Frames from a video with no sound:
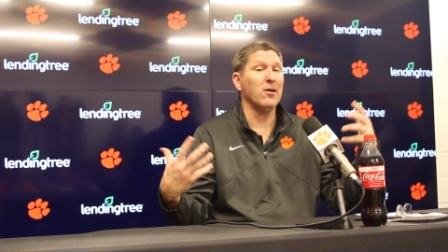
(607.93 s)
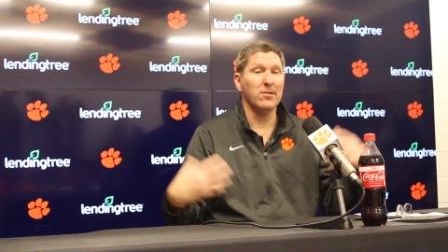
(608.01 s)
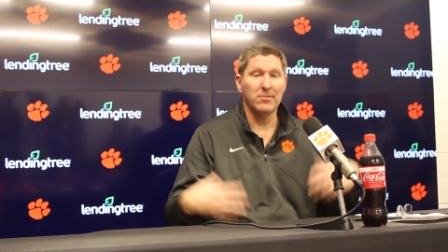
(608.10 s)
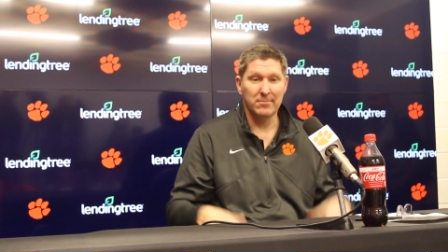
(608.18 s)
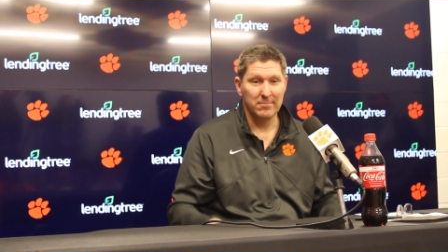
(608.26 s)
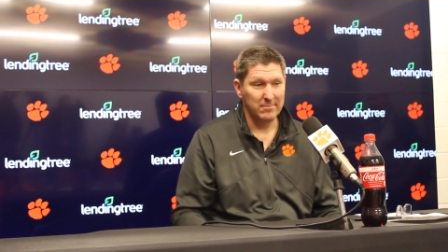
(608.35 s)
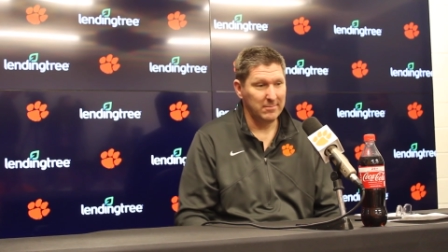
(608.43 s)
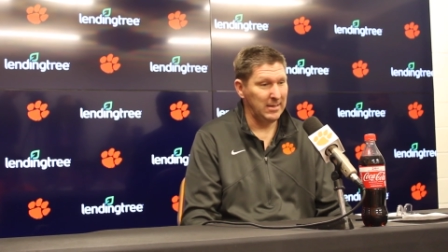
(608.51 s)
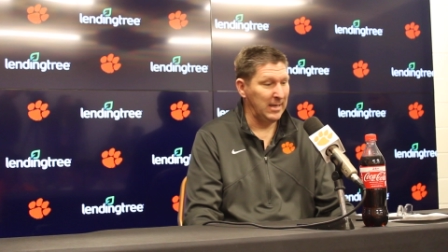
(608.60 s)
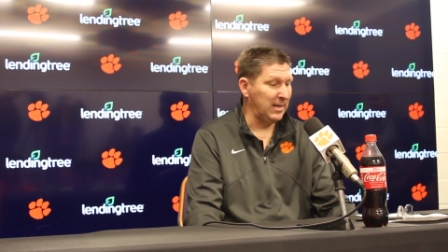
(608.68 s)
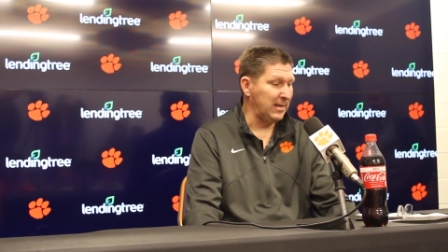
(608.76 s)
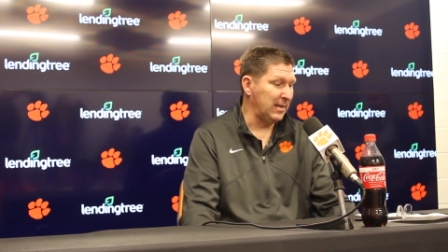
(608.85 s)

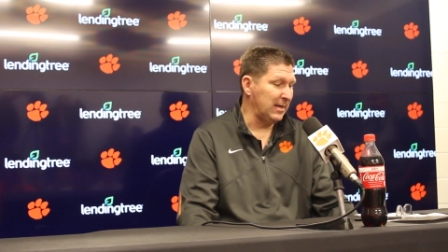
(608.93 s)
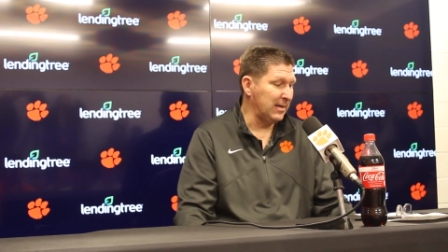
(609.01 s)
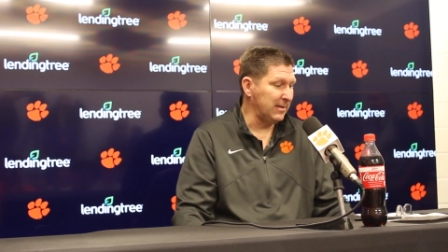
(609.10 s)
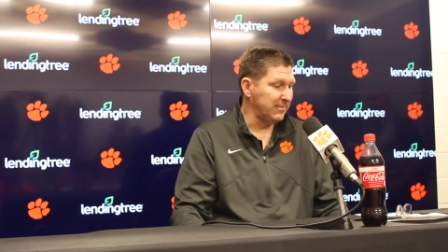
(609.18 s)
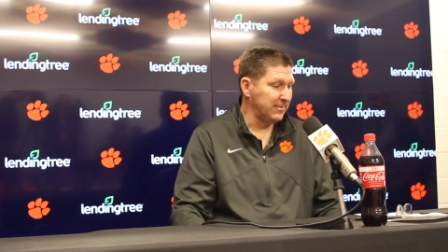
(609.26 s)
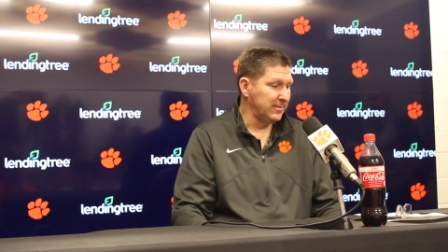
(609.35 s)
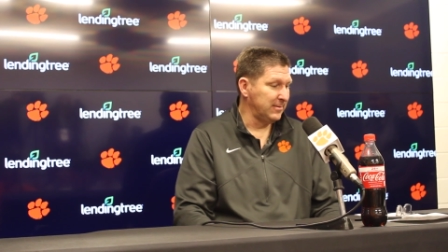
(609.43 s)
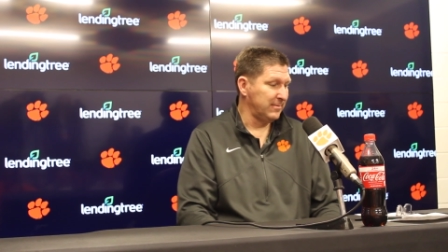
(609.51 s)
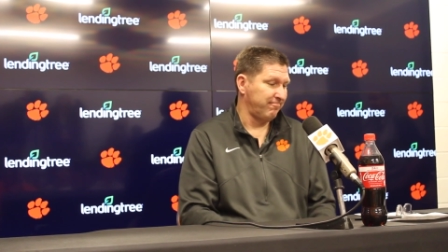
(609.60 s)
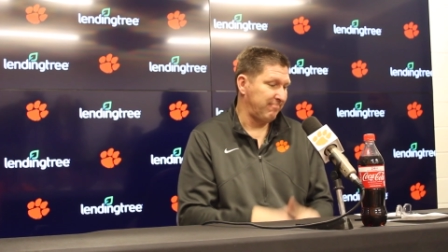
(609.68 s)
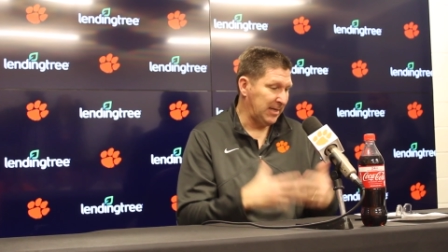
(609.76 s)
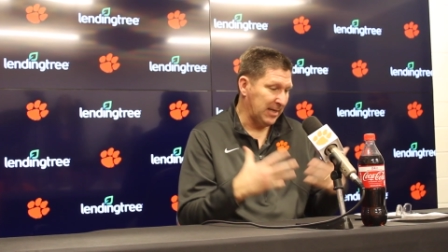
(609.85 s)
And uh,
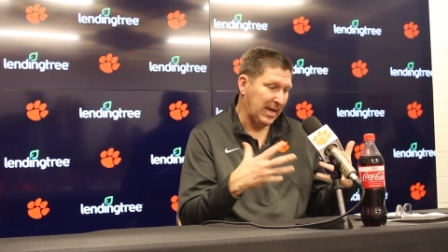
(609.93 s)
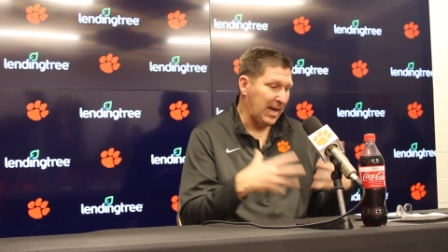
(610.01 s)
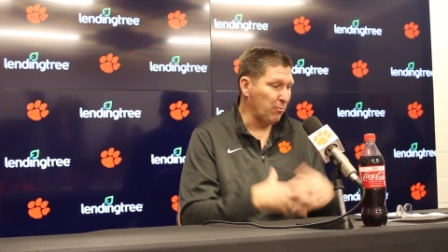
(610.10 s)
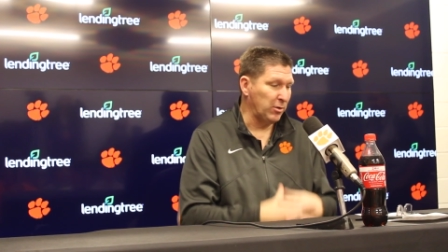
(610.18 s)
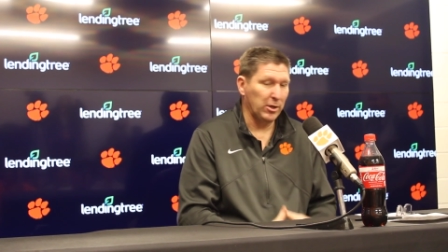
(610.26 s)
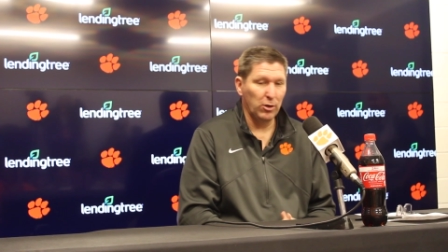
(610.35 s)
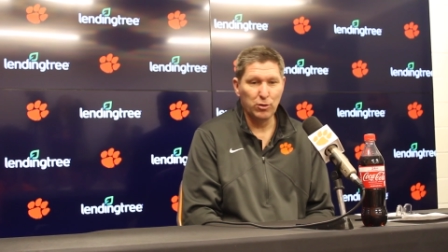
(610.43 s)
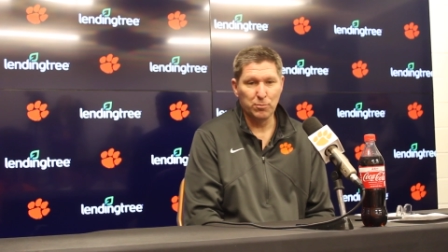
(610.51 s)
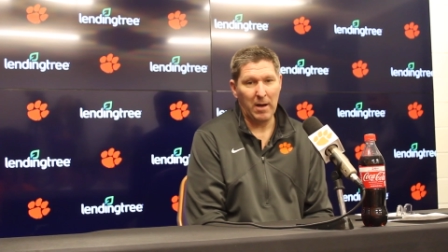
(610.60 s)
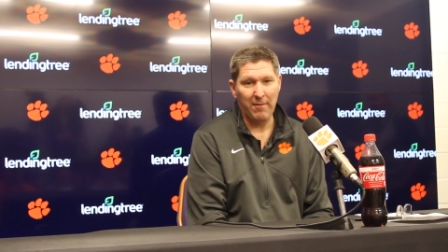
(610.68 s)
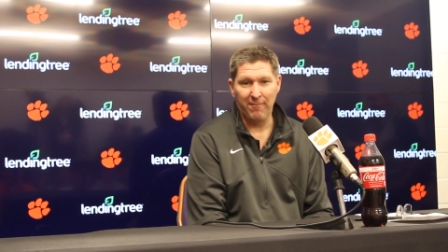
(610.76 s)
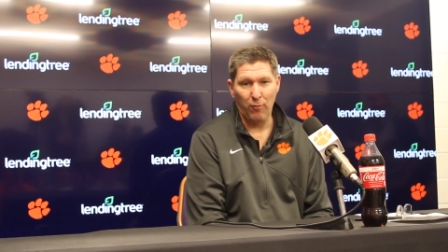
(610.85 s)
in a game when you lose
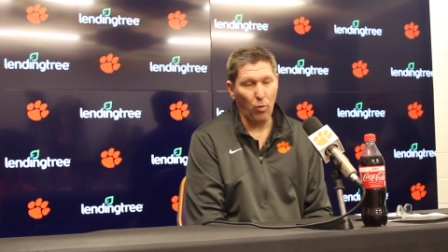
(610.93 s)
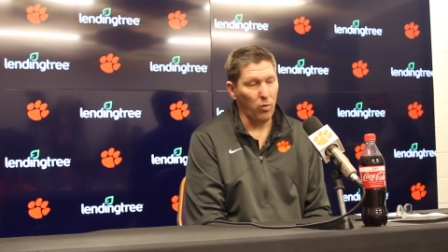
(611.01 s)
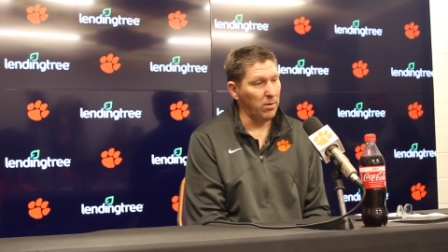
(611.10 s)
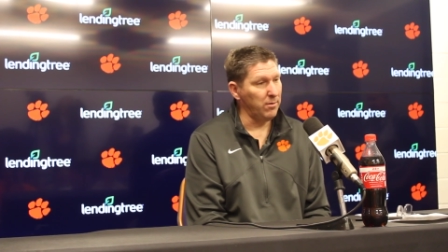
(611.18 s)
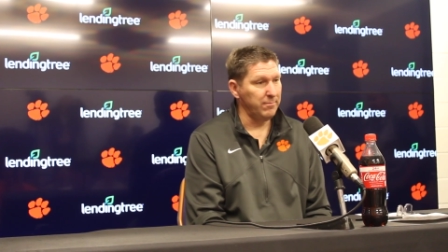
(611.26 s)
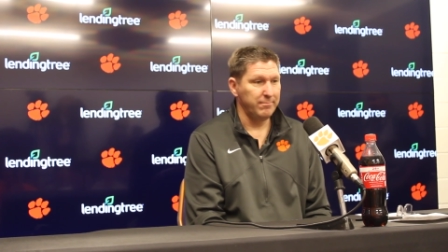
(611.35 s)
by four,